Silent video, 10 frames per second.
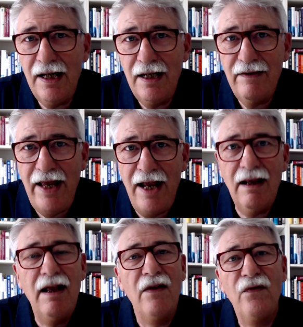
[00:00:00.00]
in that,
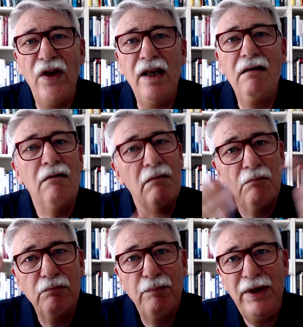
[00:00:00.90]
then
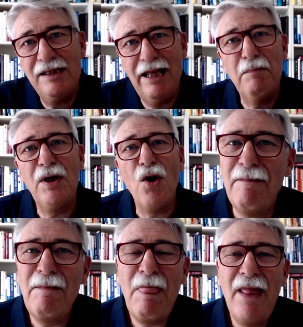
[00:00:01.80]
please let me
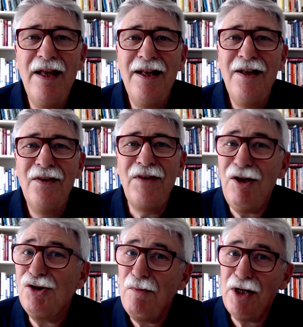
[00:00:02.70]
know. Thank
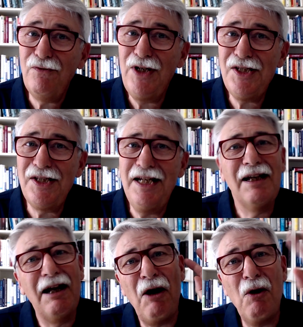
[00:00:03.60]
you so much for
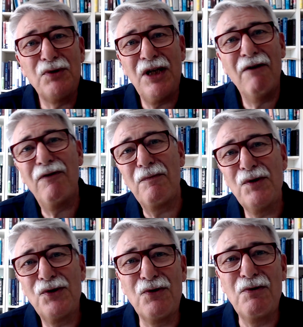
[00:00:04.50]
listening. I hope to hear from you
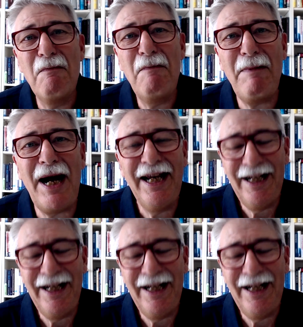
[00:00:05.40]
soon. Bye-bye.